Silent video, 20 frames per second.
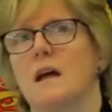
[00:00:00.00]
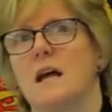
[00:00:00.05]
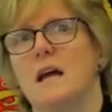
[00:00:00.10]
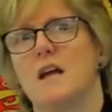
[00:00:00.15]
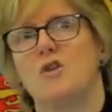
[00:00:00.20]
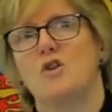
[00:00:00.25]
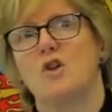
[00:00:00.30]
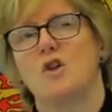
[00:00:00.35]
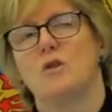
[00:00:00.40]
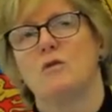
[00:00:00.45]

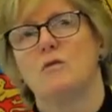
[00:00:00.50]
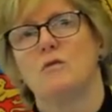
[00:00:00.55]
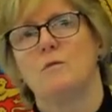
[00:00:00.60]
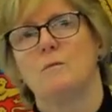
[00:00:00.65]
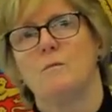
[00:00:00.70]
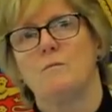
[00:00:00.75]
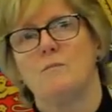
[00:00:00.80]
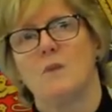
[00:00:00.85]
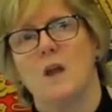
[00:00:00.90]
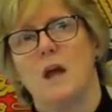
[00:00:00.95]
issue
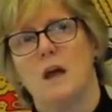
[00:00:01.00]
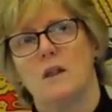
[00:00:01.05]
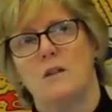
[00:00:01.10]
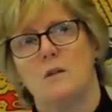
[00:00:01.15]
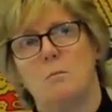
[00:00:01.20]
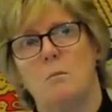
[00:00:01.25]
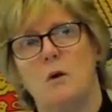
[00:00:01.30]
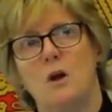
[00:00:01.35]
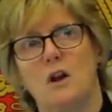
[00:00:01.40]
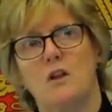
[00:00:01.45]
as
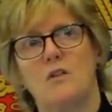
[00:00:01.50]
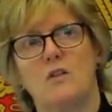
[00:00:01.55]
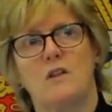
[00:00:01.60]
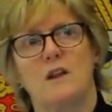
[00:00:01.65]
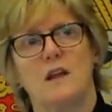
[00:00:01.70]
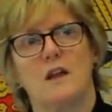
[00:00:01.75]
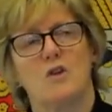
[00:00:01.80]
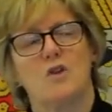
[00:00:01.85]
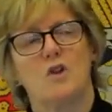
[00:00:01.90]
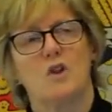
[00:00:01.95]
a
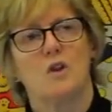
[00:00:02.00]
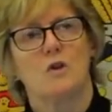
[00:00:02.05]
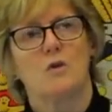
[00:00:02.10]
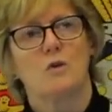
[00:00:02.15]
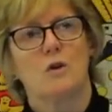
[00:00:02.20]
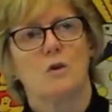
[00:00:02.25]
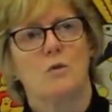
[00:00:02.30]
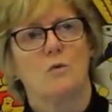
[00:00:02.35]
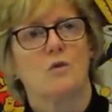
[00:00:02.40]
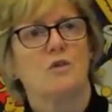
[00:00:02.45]
policy issue
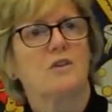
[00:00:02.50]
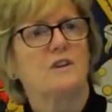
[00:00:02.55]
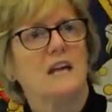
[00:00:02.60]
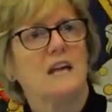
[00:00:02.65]
was